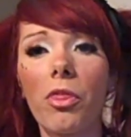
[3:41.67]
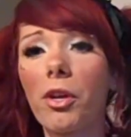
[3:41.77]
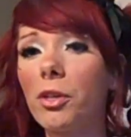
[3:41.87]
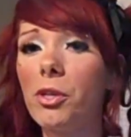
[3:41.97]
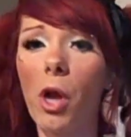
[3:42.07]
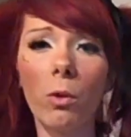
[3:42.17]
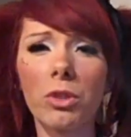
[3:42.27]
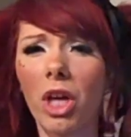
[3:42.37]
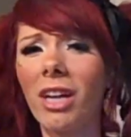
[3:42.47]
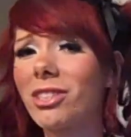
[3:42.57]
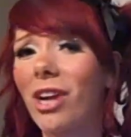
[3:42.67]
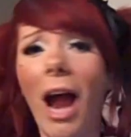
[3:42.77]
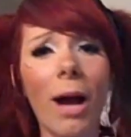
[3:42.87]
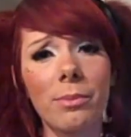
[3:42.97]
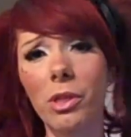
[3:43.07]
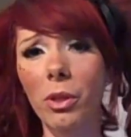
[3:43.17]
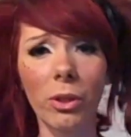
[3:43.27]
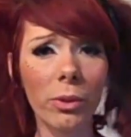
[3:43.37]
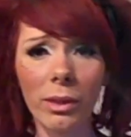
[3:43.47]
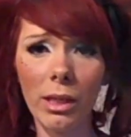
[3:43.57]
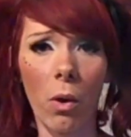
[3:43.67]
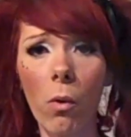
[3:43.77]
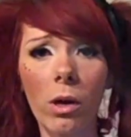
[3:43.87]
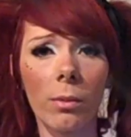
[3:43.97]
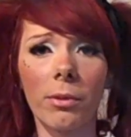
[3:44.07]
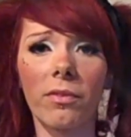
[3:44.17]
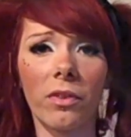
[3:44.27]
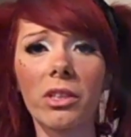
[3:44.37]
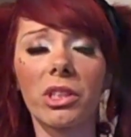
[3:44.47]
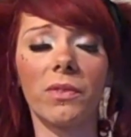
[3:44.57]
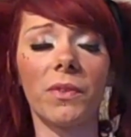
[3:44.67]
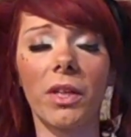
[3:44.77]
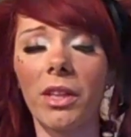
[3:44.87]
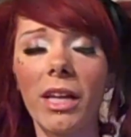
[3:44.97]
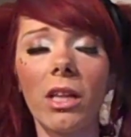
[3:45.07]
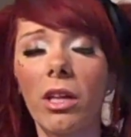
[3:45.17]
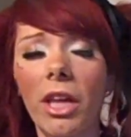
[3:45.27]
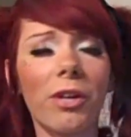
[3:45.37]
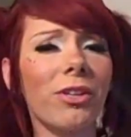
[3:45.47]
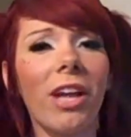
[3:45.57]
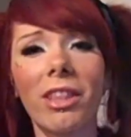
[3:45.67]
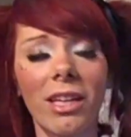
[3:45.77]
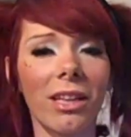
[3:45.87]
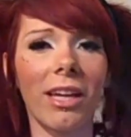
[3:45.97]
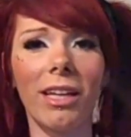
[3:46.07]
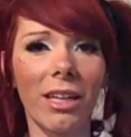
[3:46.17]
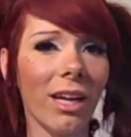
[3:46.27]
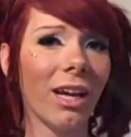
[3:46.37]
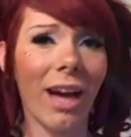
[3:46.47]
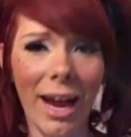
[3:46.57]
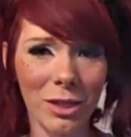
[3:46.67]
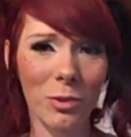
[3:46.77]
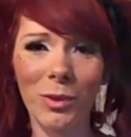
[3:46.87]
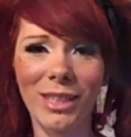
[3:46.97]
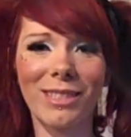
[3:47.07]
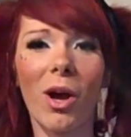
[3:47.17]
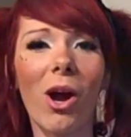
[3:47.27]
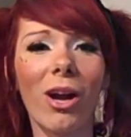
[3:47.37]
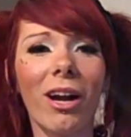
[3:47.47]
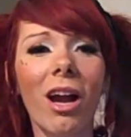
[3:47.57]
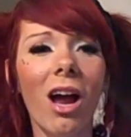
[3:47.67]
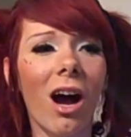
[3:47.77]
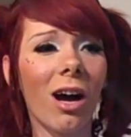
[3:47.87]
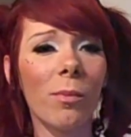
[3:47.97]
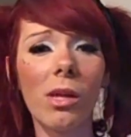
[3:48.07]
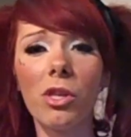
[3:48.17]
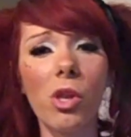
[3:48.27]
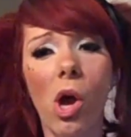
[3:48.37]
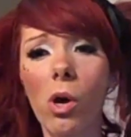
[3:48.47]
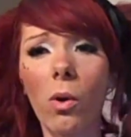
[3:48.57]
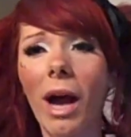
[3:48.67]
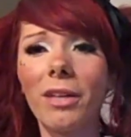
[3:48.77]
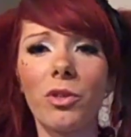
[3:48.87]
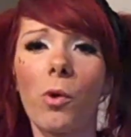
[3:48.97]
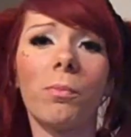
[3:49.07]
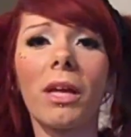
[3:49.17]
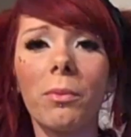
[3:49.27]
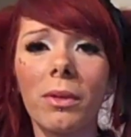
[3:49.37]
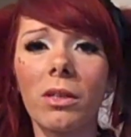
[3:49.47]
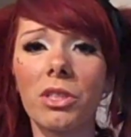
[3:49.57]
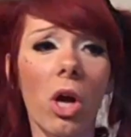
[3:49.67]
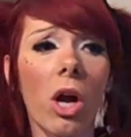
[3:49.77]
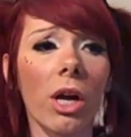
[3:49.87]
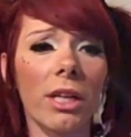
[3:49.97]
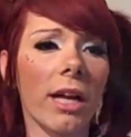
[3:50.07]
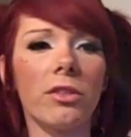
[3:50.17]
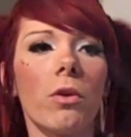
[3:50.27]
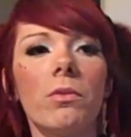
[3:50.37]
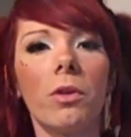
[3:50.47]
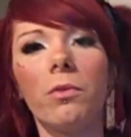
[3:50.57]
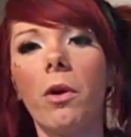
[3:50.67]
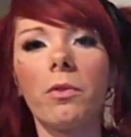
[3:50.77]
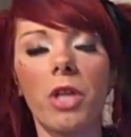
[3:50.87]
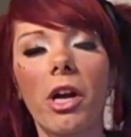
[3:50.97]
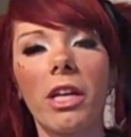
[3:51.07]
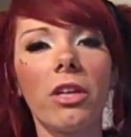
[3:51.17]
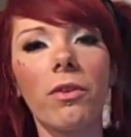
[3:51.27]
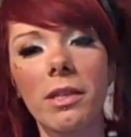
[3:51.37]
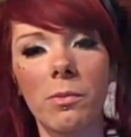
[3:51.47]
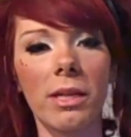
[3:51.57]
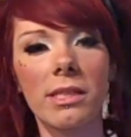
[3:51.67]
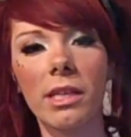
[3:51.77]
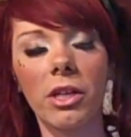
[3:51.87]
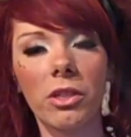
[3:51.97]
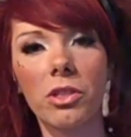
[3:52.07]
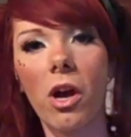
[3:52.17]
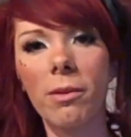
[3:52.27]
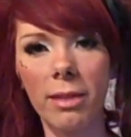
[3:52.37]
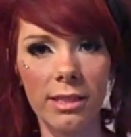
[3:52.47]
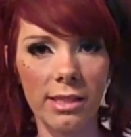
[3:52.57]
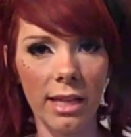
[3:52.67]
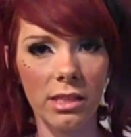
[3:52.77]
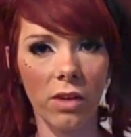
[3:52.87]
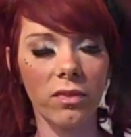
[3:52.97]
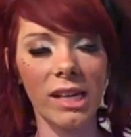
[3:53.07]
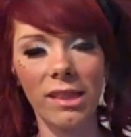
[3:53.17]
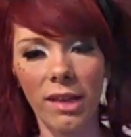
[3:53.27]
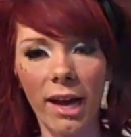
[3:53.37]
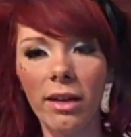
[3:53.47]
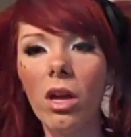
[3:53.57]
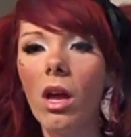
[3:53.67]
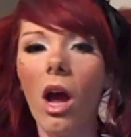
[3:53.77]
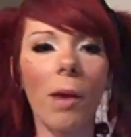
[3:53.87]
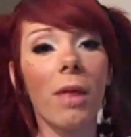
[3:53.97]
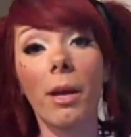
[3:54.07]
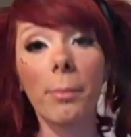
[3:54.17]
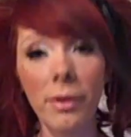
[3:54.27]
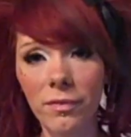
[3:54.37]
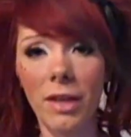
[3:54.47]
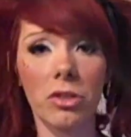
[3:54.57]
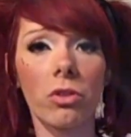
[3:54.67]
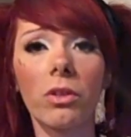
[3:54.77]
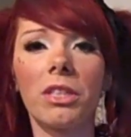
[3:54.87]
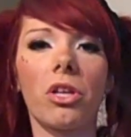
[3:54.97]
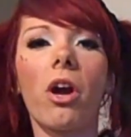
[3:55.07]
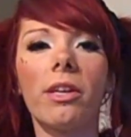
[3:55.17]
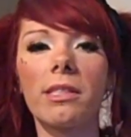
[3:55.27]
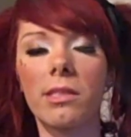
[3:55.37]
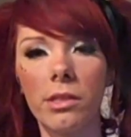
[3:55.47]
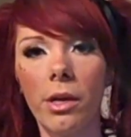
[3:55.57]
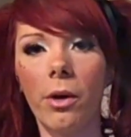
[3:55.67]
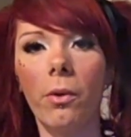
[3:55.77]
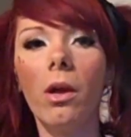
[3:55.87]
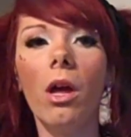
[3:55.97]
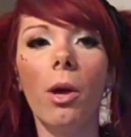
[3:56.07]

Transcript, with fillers: Their note charts are absolutely horrible, first of all. They are nothing like actual guitar. No, I don't play real guitar and I don't know note charting. You guys want to sit here and dog me and say stuff like that. I'm not a professional guitarist, no.